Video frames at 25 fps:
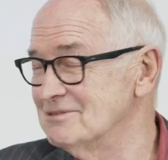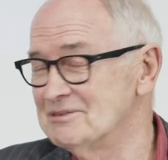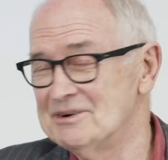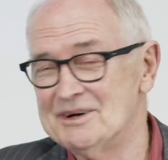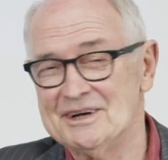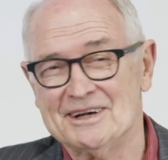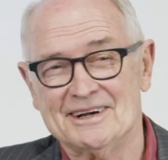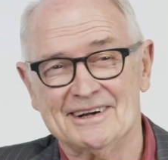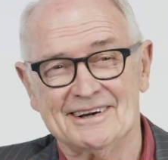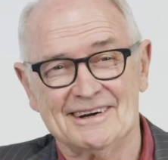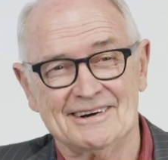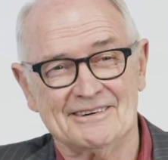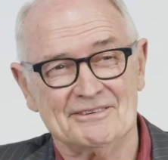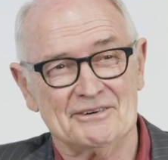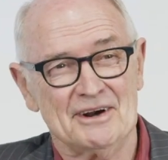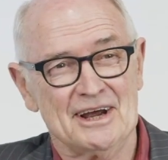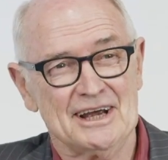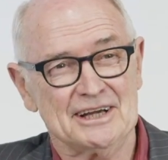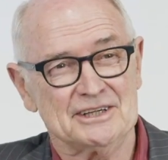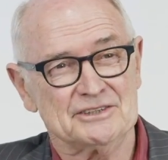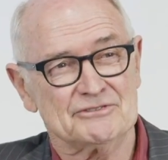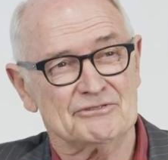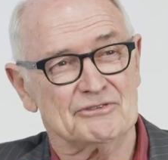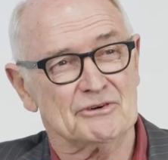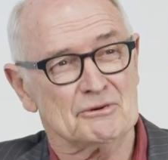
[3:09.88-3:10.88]
we
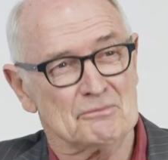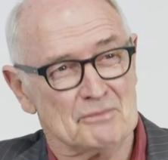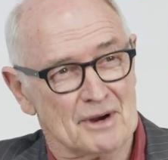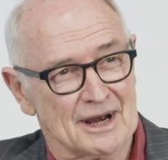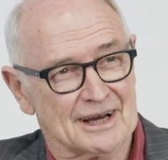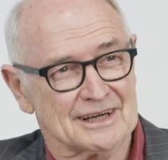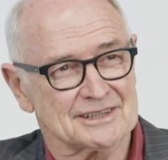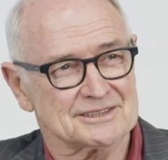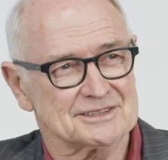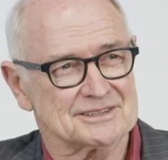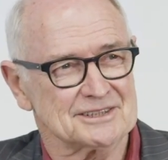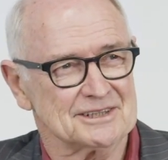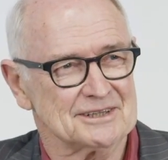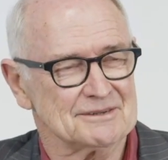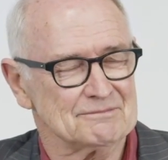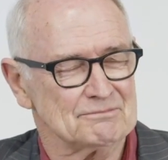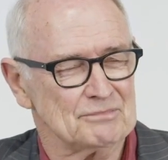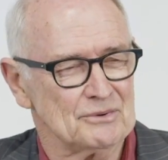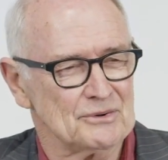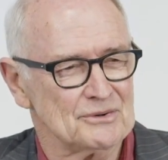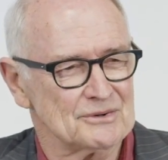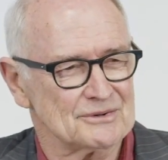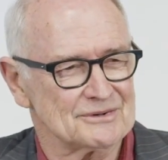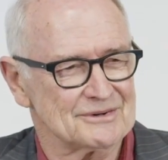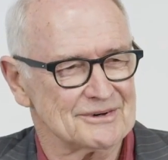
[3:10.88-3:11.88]
arranged for Max and
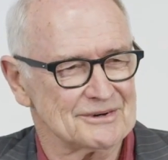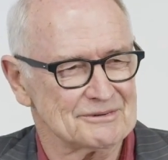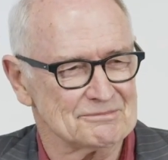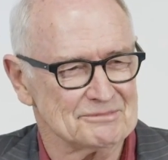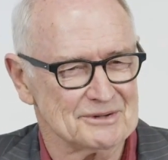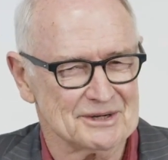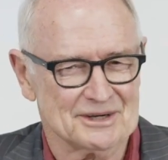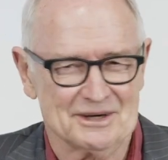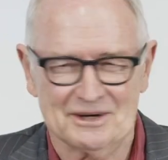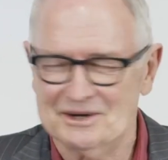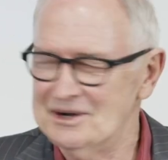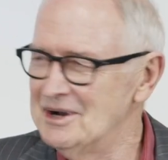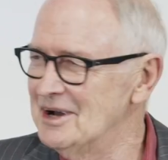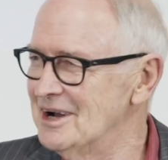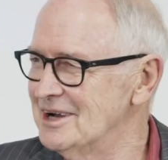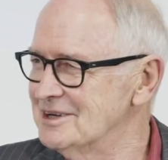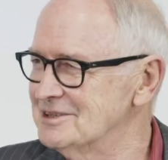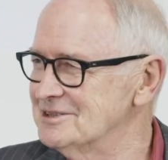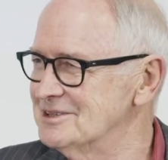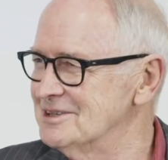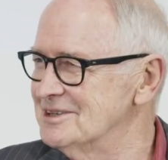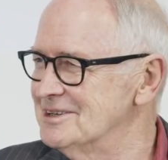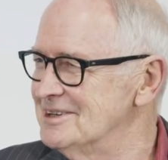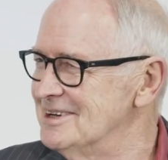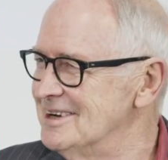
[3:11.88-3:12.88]
Paul Krugman and I
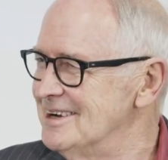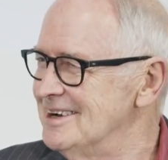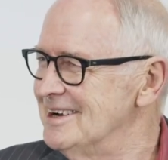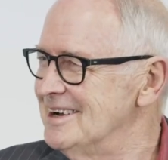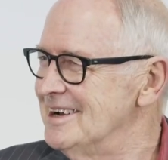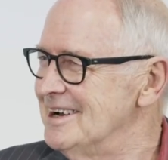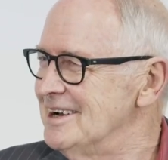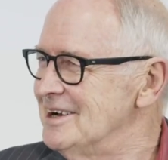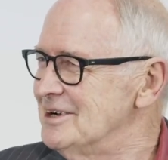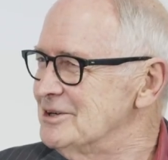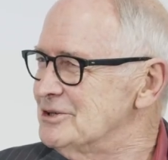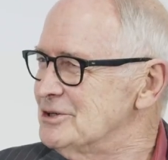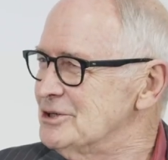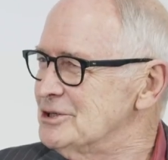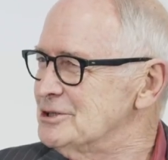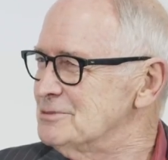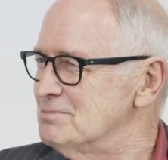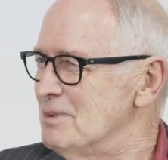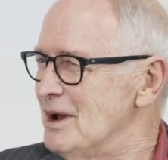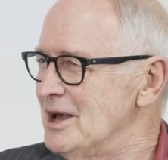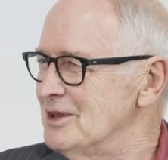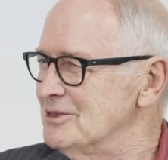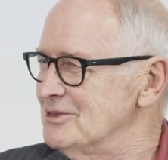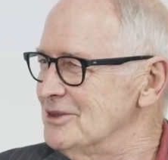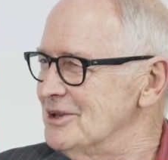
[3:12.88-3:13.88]
to
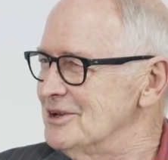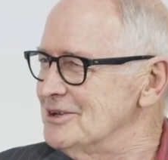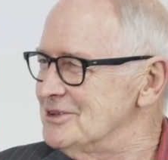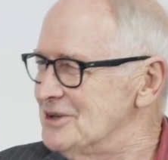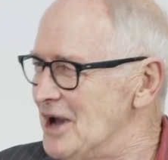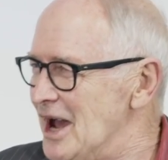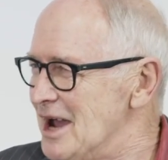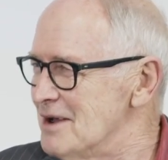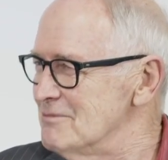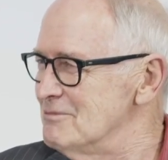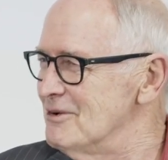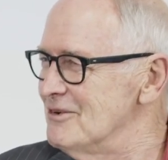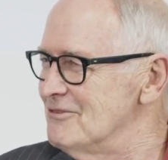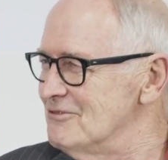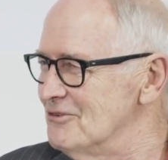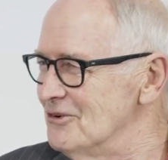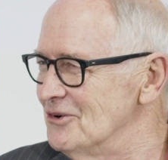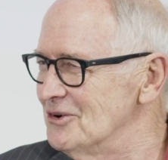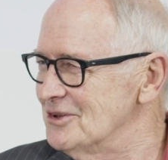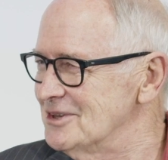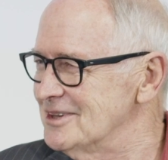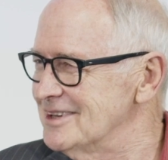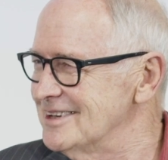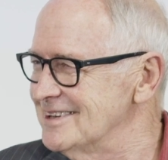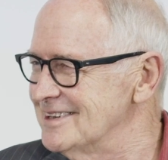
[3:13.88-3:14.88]
spend the day
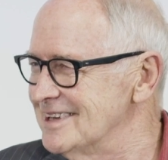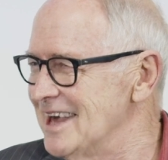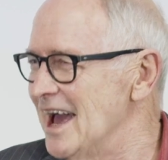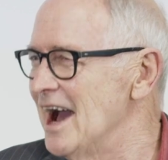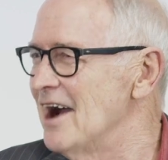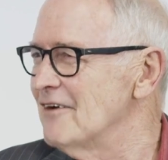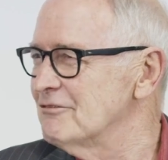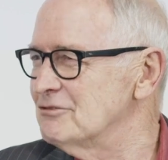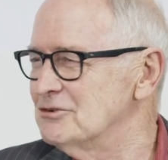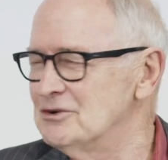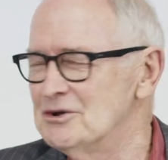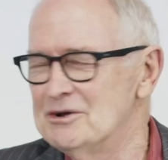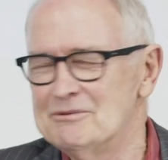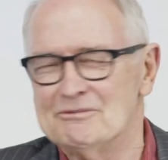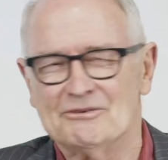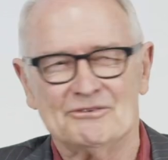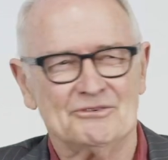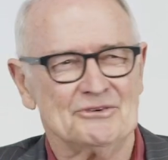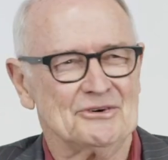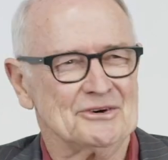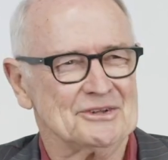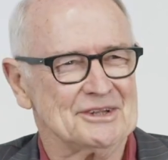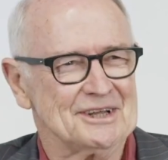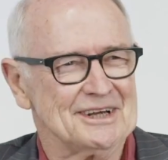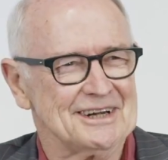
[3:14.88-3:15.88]
before, the afternoon
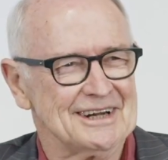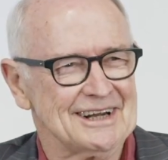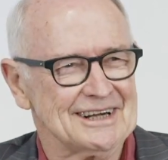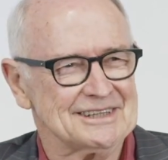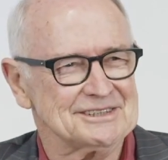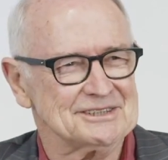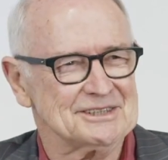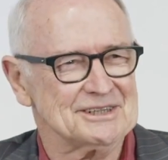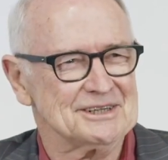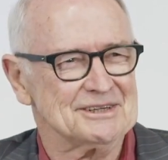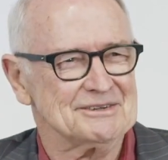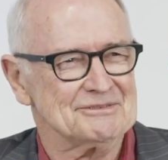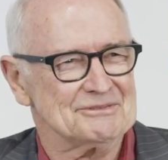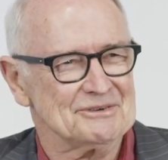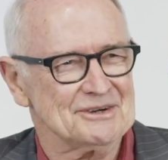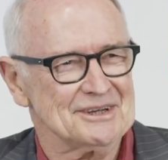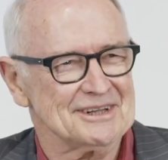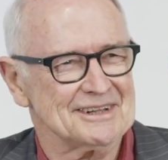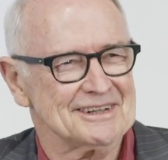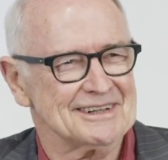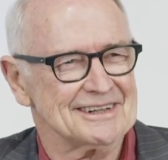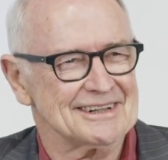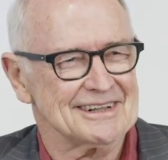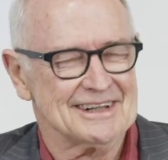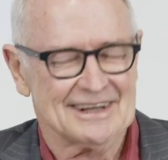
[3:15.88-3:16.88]
before the election
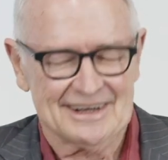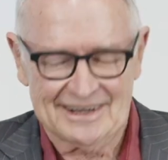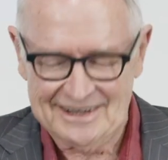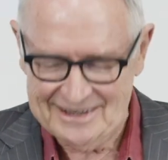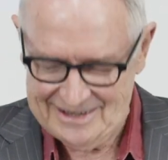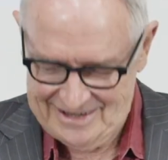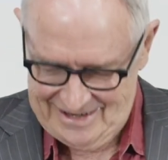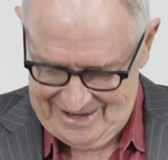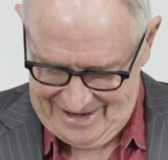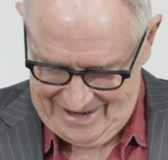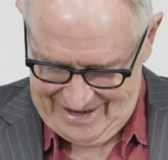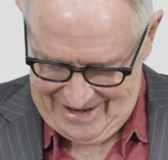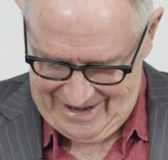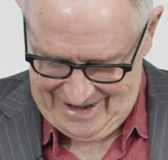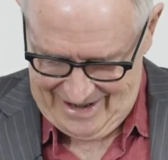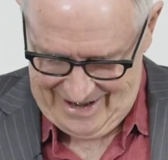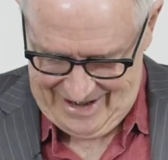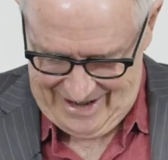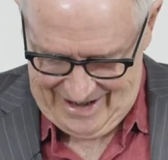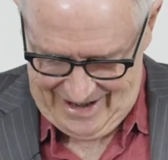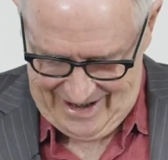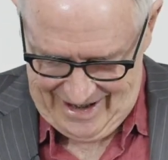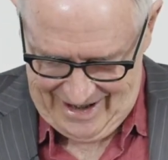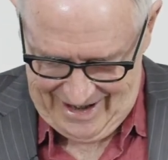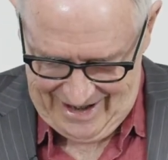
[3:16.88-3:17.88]
with the
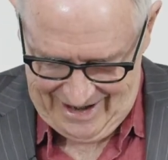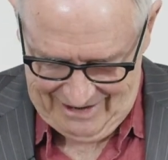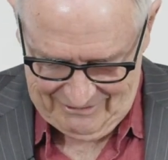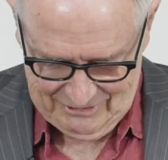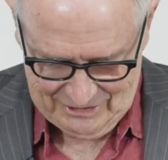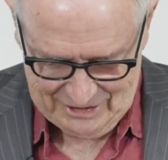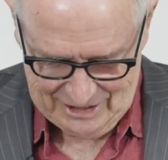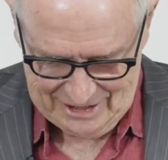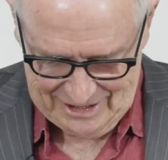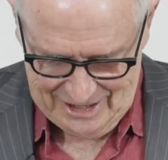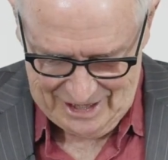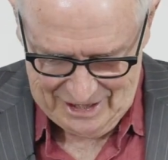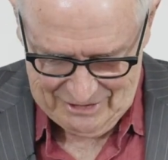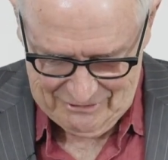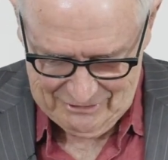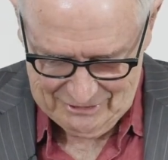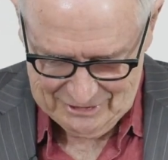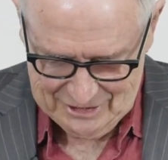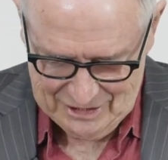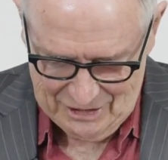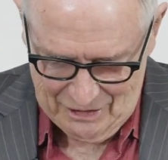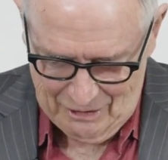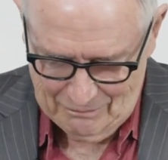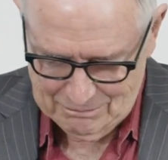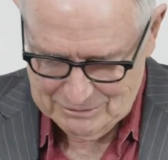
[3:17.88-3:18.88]
leader of
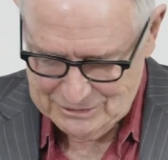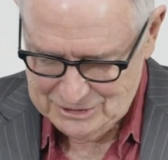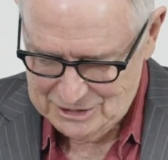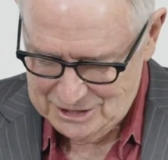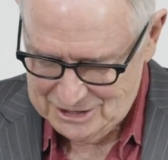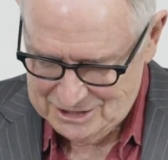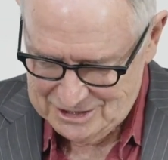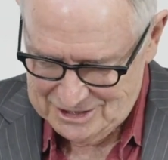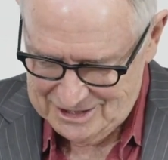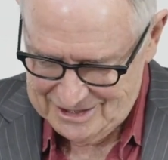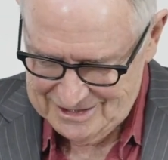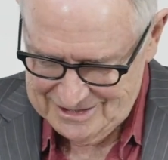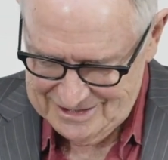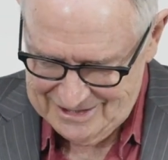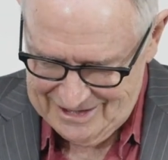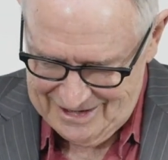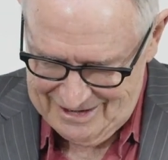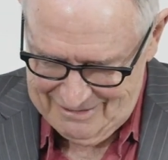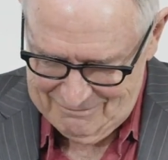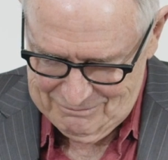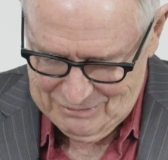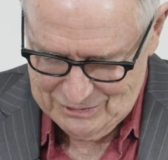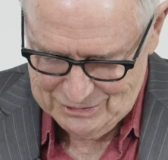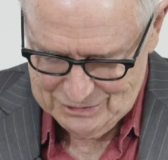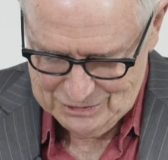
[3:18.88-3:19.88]
the opposition,
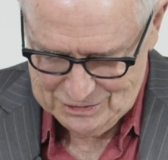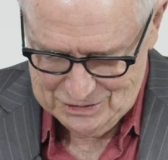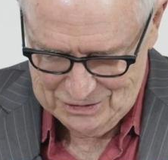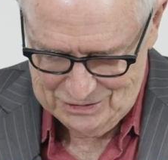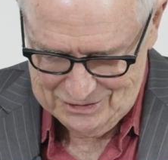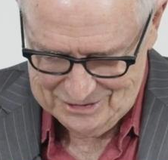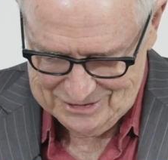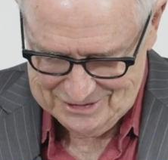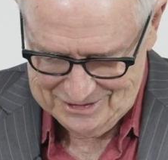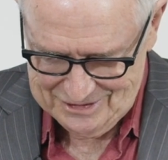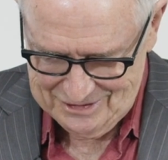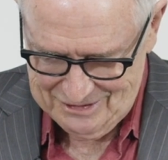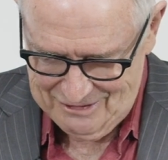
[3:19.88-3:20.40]
Bill Shorten, who